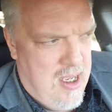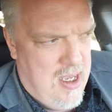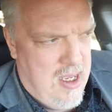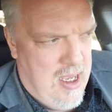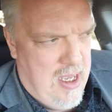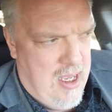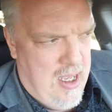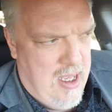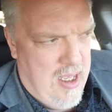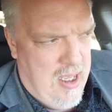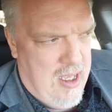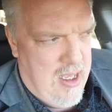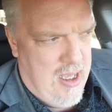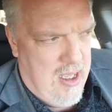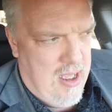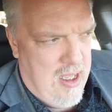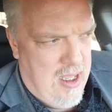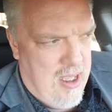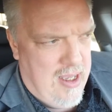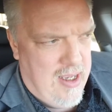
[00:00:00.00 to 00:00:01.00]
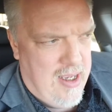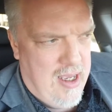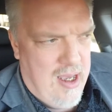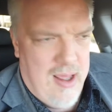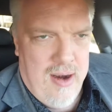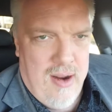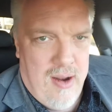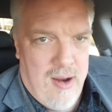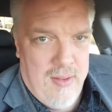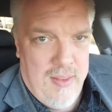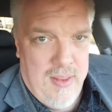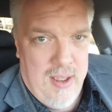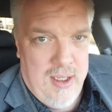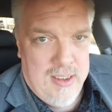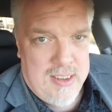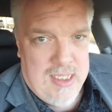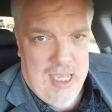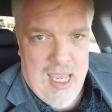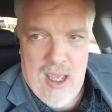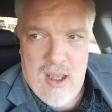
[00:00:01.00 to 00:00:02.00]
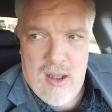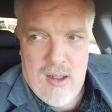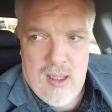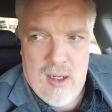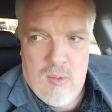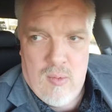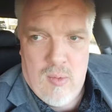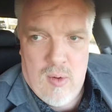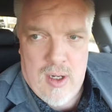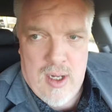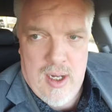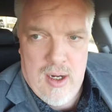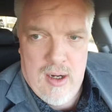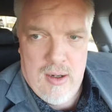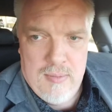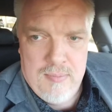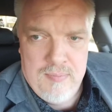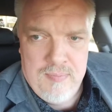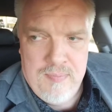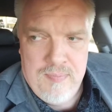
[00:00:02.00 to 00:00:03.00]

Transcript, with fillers: I, uh, I got on the scale at work here